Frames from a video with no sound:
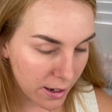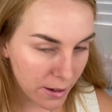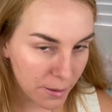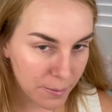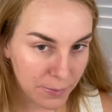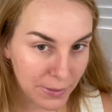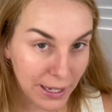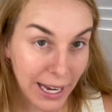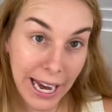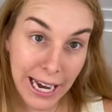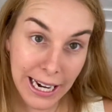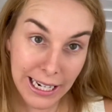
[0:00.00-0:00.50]

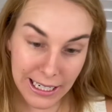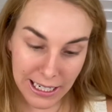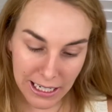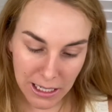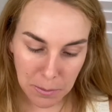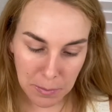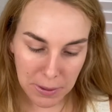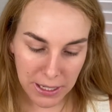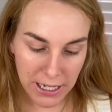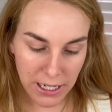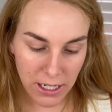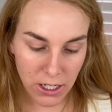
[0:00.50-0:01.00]
Candid
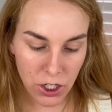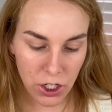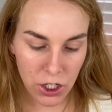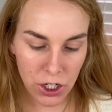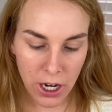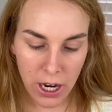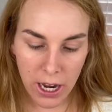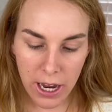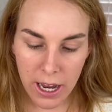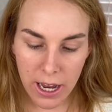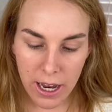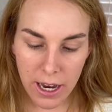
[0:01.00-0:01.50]
Peach.
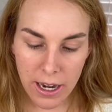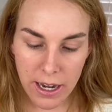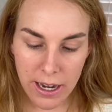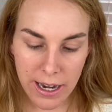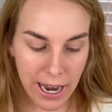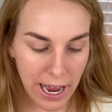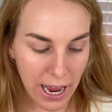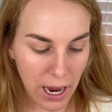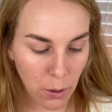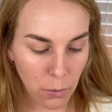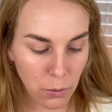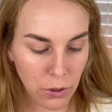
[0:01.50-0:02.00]

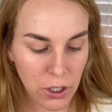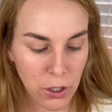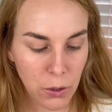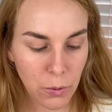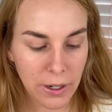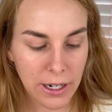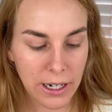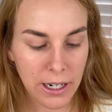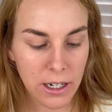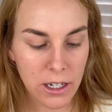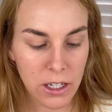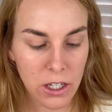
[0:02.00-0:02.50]
Now we're
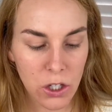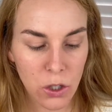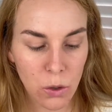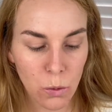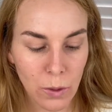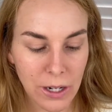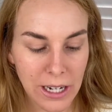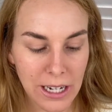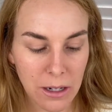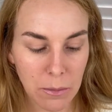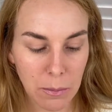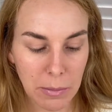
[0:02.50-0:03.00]
doing
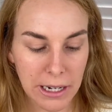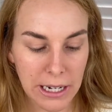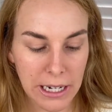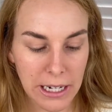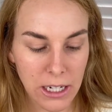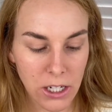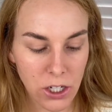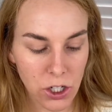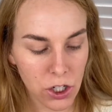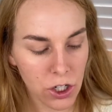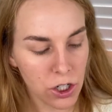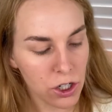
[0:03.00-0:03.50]
Sweet
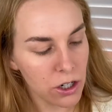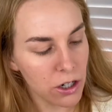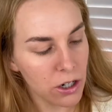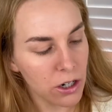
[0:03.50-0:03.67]
Peach.